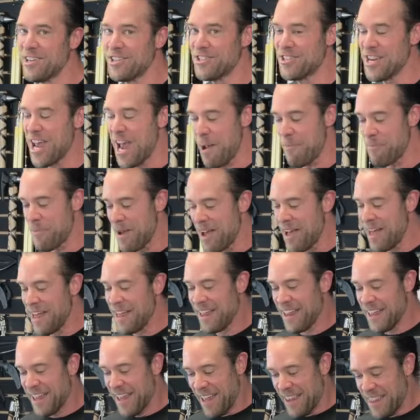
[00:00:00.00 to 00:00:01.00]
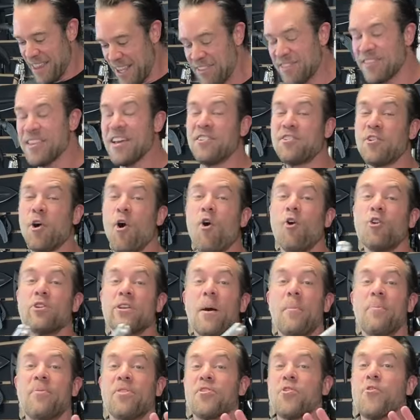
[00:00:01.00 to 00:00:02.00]
shape. These things hold
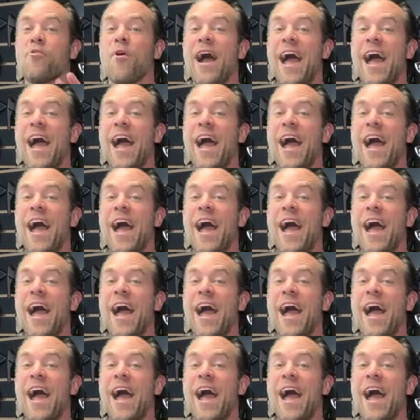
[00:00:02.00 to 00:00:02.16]
up through